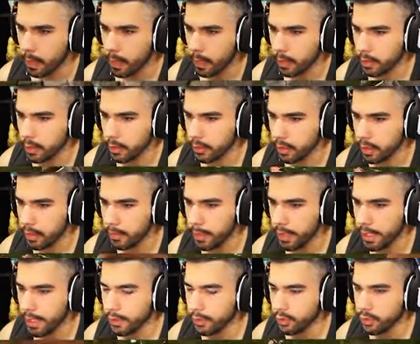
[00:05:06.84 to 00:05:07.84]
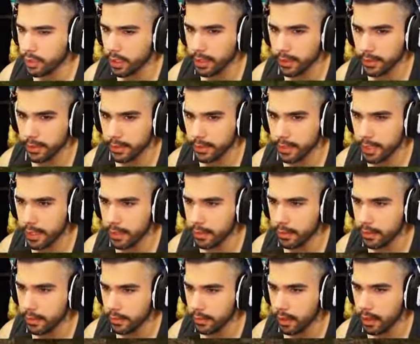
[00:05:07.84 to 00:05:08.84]
So it's going to be interesting to see.
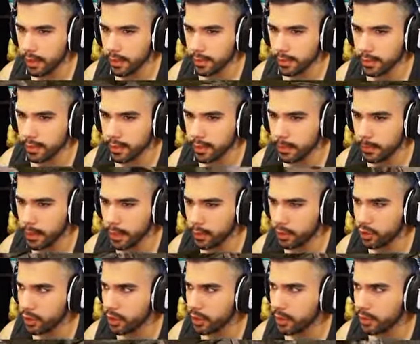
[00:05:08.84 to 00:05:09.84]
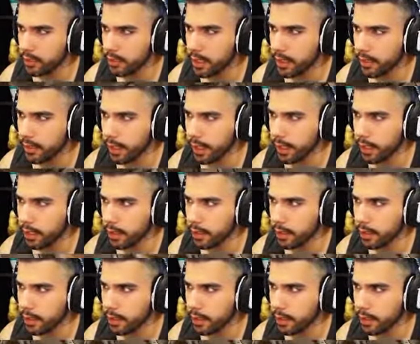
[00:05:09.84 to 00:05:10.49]
Honestly, it's going to be interesting to see like